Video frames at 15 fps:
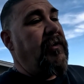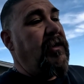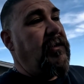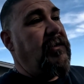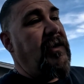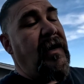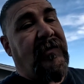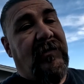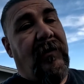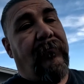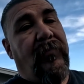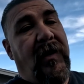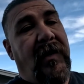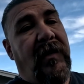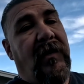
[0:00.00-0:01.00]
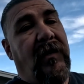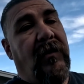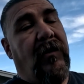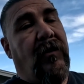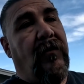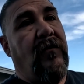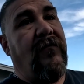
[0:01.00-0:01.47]
Yes, I'm bringing in
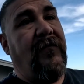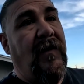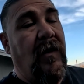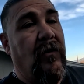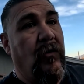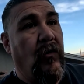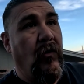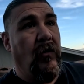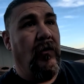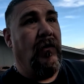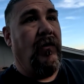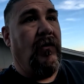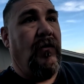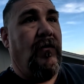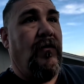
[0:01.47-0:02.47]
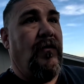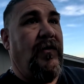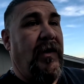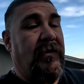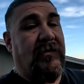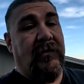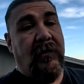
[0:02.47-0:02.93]
another vehicle
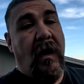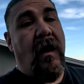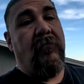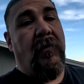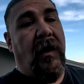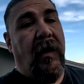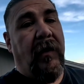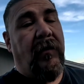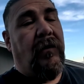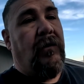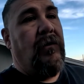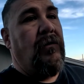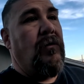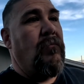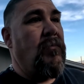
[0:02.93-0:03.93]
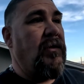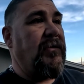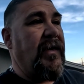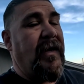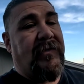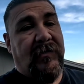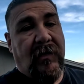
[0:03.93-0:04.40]
that's not mine, but
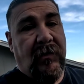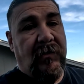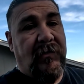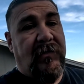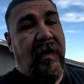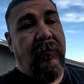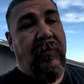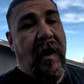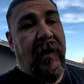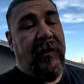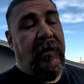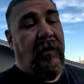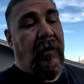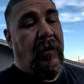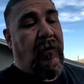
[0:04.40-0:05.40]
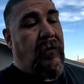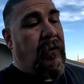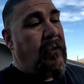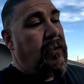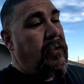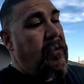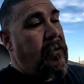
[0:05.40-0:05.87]
that's going to stay back here.
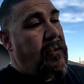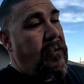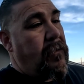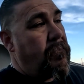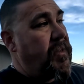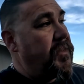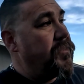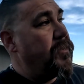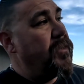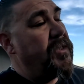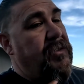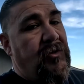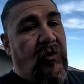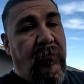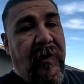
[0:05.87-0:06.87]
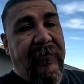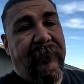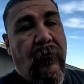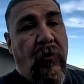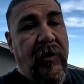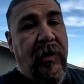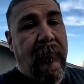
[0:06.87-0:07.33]
My 32, my
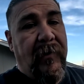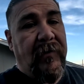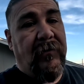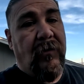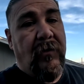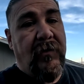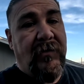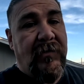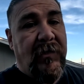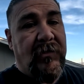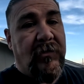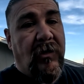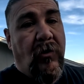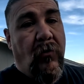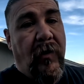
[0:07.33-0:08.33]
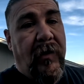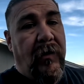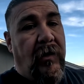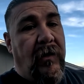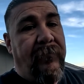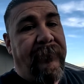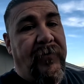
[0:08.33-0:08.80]
40, and my 36 are going
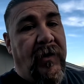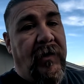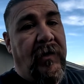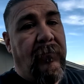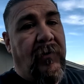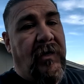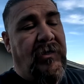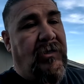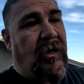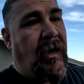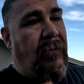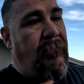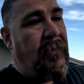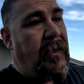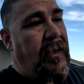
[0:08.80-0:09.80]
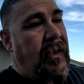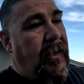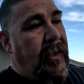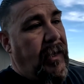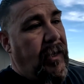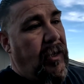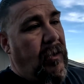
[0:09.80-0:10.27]
up front in my shop,
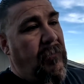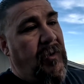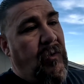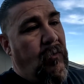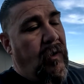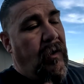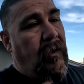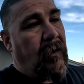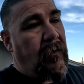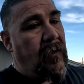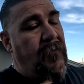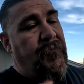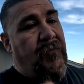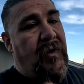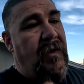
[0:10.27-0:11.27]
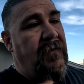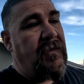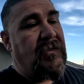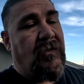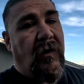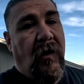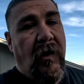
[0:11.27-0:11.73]
and I'm going to work on all 3 of
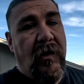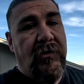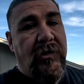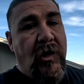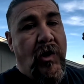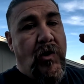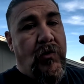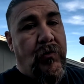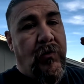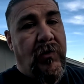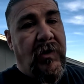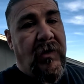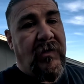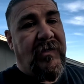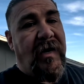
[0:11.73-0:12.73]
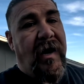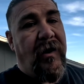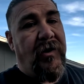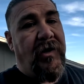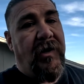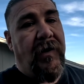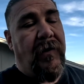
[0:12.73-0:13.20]
these cars through the
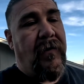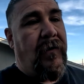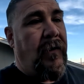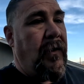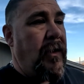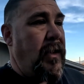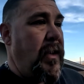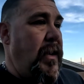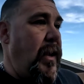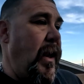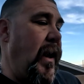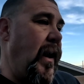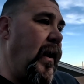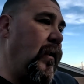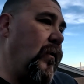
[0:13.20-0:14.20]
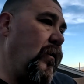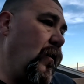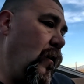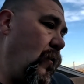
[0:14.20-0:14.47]
entire year. And